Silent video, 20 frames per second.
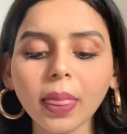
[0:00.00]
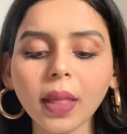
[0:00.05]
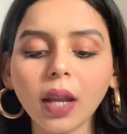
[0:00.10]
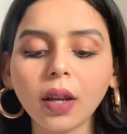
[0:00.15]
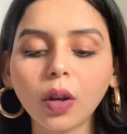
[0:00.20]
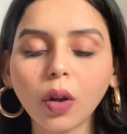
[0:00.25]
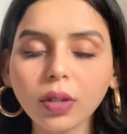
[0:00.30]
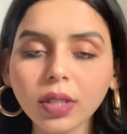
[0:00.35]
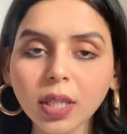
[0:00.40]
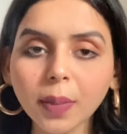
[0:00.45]

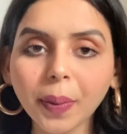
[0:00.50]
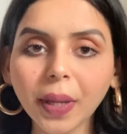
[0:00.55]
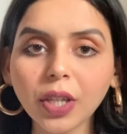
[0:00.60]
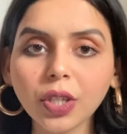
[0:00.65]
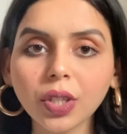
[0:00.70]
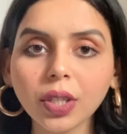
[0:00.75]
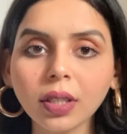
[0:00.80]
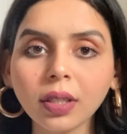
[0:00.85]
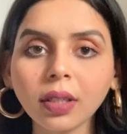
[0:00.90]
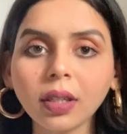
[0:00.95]

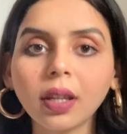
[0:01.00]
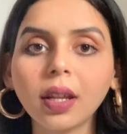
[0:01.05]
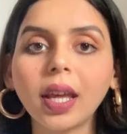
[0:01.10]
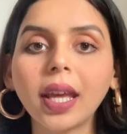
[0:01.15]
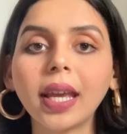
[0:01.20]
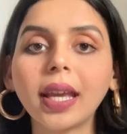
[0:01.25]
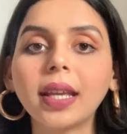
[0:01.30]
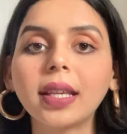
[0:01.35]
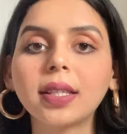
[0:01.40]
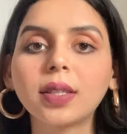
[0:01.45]
constipation
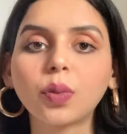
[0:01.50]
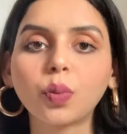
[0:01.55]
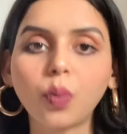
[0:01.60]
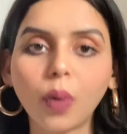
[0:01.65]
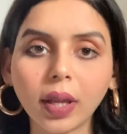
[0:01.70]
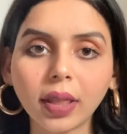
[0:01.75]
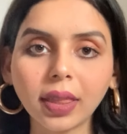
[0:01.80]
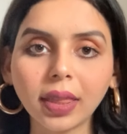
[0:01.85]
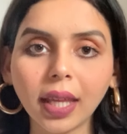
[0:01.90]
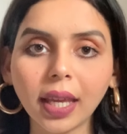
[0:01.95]
is
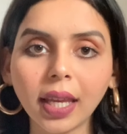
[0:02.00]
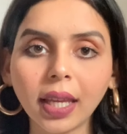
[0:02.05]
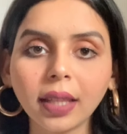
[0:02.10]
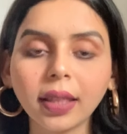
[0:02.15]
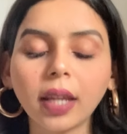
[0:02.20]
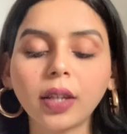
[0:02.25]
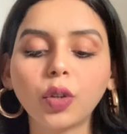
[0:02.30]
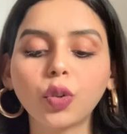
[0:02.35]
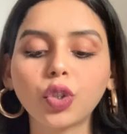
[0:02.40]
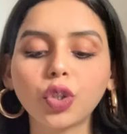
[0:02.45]
one thing
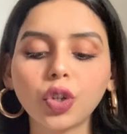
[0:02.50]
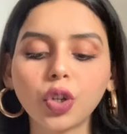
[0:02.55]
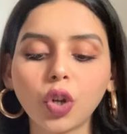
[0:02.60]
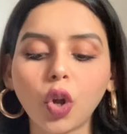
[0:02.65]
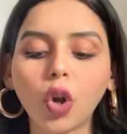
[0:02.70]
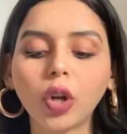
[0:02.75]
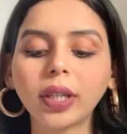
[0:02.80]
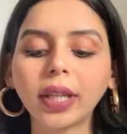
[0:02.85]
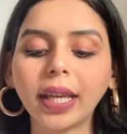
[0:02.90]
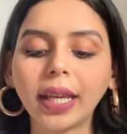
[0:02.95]
that you should
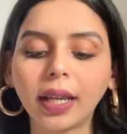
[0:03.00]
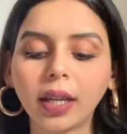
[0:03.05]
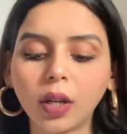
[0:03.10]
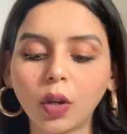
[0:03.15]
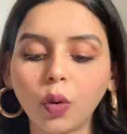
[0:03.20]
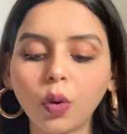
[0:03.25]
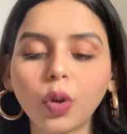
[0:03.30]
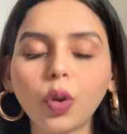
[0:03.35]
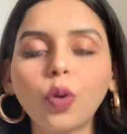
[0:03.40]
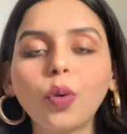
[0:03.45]
not
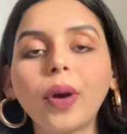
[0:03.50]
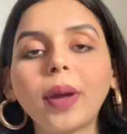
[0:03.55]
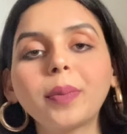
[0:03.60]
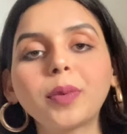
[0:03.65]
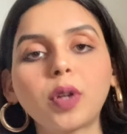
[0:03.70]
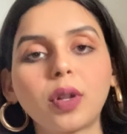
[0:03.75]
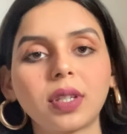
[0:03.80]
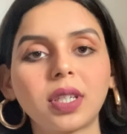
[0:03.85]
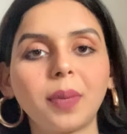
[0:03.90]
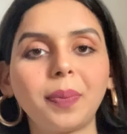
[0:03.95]
ignore. Oh, I'm
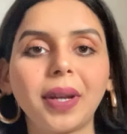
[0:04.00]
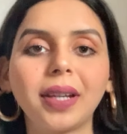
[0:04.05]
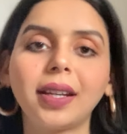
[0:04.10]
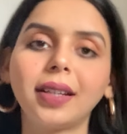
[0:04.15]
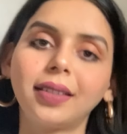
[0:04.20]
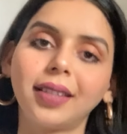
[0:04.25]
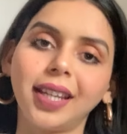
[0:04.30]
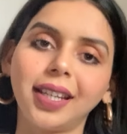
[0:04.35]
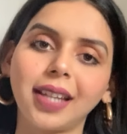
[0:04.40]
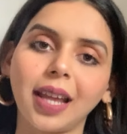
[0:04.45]
constipated
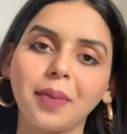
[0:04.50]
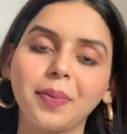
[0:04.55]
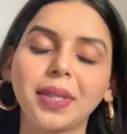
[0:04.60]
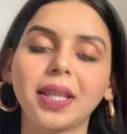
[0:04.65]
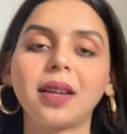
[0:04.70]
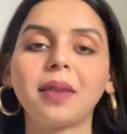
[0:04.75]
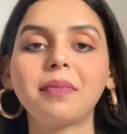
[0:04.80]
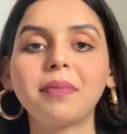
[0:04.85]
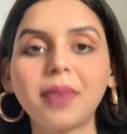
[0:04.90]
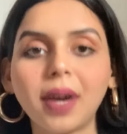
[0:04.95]
3 times in
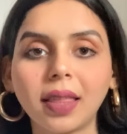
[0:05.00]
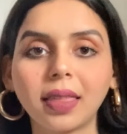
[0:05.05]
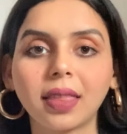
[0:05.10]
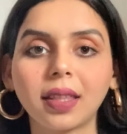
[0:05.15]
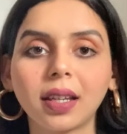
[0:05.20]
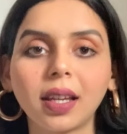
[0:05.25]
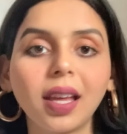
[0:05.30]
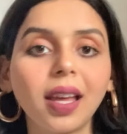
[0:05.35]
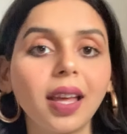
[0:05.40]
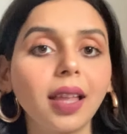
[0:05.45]
a month.
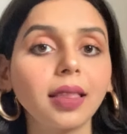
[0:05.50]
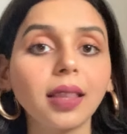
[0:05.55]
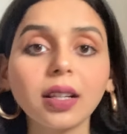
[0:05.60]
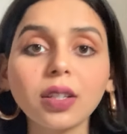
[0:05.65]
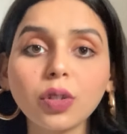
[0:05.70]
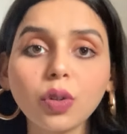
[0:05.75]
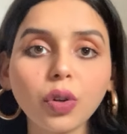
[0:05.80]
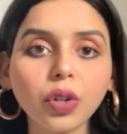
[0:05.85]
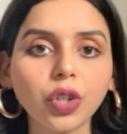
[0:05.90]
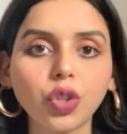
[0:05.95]
That's
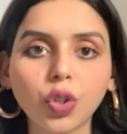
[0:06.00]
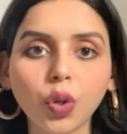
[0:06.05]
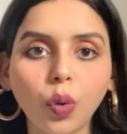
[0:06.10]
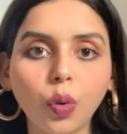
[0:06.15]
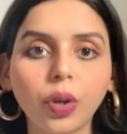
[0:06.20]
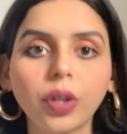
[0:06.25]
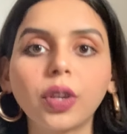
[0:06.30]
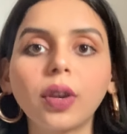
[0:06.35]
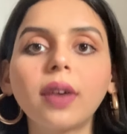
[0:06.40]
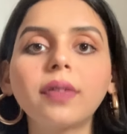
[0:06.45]
not a
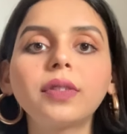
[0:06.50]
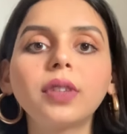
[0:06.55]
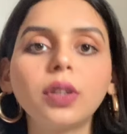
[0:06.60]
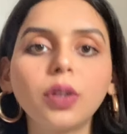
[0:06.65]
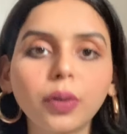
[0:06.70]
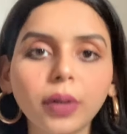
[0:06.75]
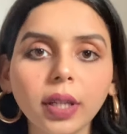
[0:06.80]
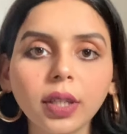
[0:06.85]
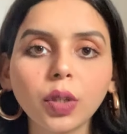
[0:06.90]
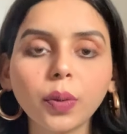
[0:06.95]
joke. You have to
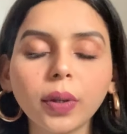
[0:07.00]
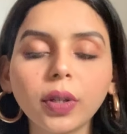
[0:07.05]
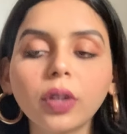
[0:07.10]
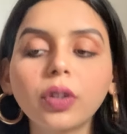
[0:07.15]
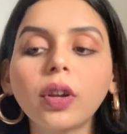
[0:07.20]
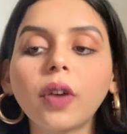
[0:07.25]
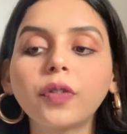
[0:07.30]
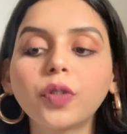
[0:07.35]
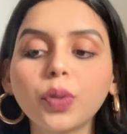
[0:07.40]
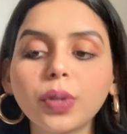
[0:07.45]
look into it and you
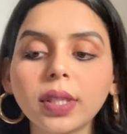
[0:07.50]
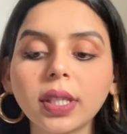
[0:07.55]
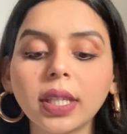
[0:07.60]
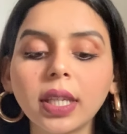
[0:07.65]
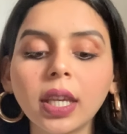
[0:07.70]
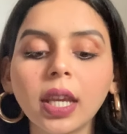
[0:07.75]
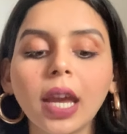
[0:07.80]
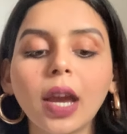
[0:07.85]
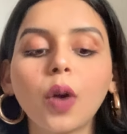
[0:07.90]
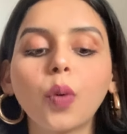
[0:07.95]
have to
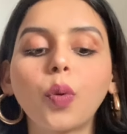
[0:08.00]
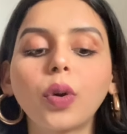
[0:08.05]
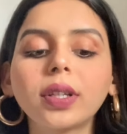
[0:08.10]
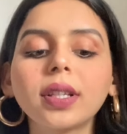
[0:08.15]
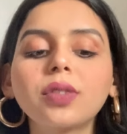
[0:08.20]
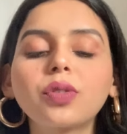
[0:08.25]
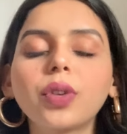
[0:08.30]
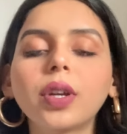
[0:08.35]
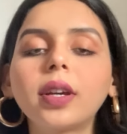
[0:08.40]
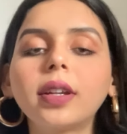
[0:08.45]
see what
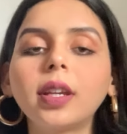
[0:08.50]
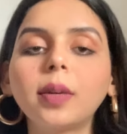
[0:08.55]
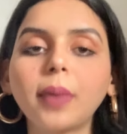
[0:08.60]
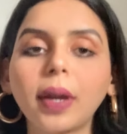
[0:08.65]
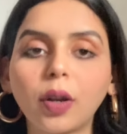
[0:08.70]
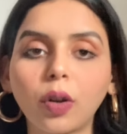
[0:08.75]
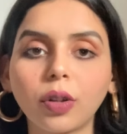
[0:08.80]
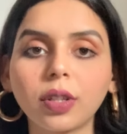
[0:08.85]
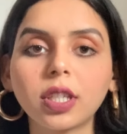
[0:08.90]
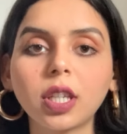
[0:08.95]
is triggering my
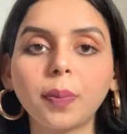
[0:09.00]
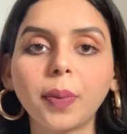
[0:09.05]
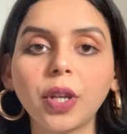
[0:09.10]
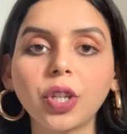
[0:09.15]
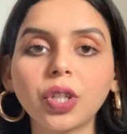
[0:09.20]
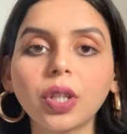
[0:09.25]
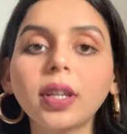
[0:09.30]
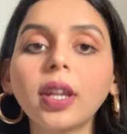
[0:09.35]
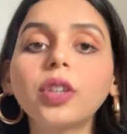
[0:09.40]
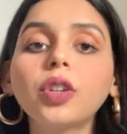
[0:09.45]

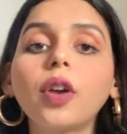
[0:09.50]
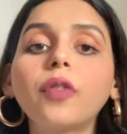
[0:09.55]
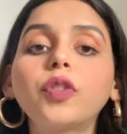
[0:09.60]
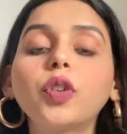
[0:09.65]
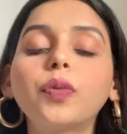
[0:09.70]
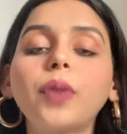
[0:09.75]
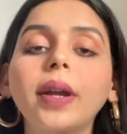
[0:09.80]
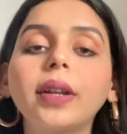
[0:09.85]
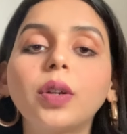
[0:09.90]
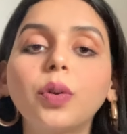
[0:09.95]
constipation, and you have to
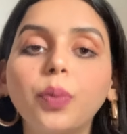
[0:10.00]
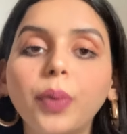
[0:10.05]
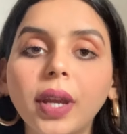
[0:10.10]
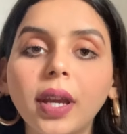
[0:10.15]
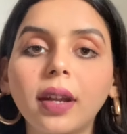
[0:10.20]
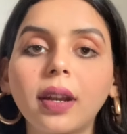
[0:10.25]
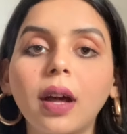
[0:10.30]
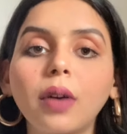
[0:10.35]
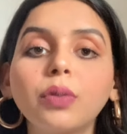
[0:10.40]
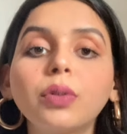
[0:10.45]
find a way
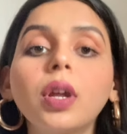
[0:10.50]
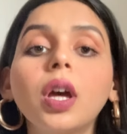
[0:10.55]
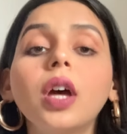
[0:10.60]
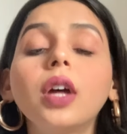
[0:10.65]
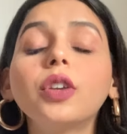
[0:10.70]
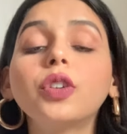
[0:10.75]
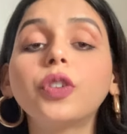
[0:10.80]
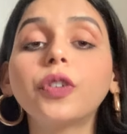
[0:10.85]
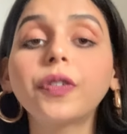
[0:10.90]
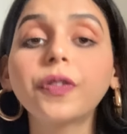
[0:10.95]
around
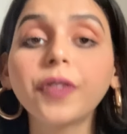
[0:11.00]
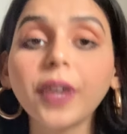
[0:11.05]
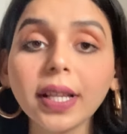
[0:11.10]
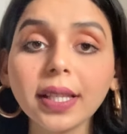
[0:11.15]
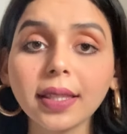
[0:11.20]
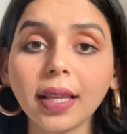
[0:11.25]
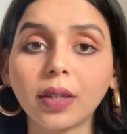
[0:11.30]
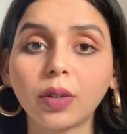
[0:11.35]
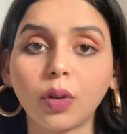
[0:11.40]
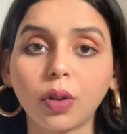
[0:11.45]
to fix
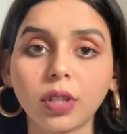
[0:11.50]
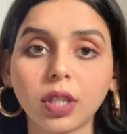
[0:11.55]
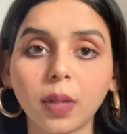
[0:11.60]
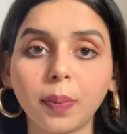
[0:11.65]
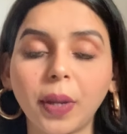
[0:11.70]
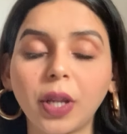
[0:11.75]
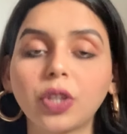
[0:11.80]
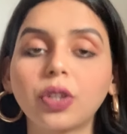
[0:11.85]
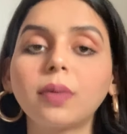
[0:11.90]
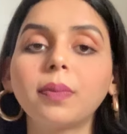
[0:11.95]
that
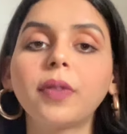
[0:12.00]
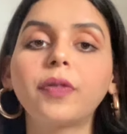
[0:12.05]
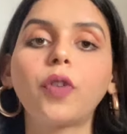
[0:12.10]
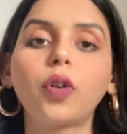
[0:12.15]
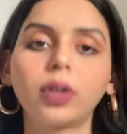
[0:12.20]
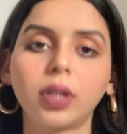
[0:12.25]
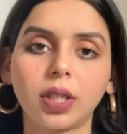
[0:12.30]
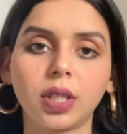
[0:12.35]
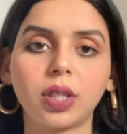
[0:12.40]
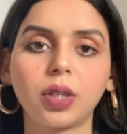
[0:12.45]
constipation
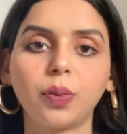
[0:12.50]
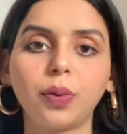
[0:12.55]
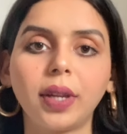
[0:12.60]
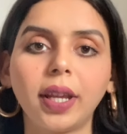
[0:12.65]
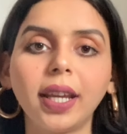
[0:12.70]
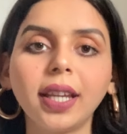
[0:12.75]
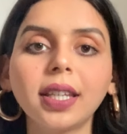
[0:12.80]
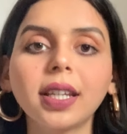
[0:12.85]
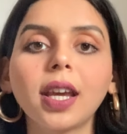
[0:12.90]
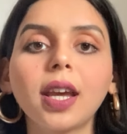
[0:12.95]
before it's too
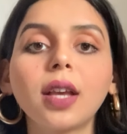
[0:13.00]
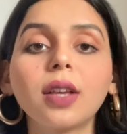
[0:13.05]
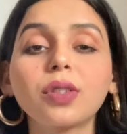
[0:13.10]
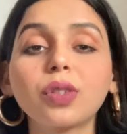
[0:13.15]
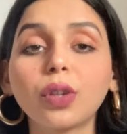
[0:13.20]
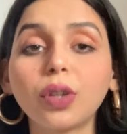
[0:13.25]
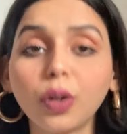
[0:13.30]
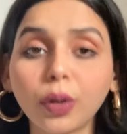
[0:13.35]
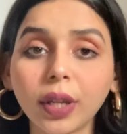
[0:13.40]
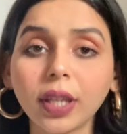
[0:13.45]
late. So
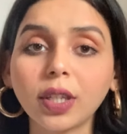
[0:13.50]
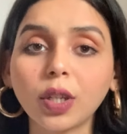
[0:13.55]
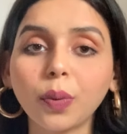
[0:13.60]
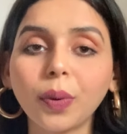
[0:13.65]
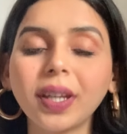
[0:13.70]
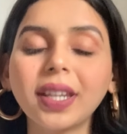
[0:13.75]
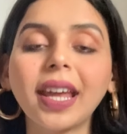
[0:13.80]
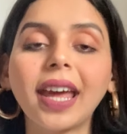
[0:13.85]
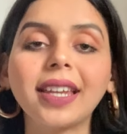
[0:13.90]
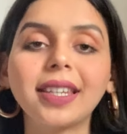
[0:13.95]
look into
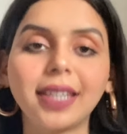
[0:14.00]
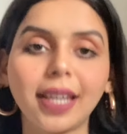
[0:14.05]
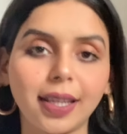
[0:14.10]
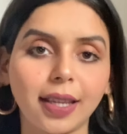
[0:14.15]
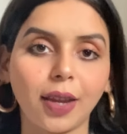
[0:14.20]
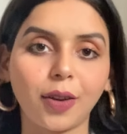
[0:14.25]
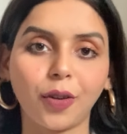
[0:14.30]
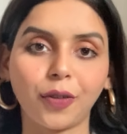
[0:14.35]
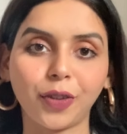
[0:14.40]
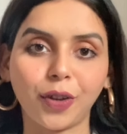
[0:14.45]
it and take
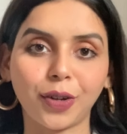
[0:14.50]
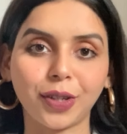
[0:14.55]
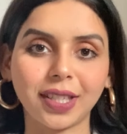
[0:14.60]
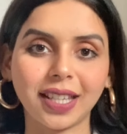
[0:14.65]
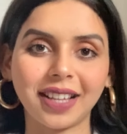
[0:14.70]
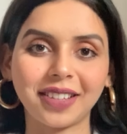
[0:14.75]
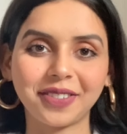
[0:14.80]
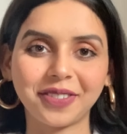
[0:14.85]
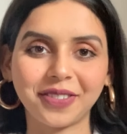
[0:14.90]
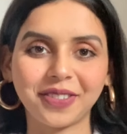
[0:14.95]
care of
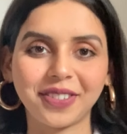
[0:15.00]
yourself.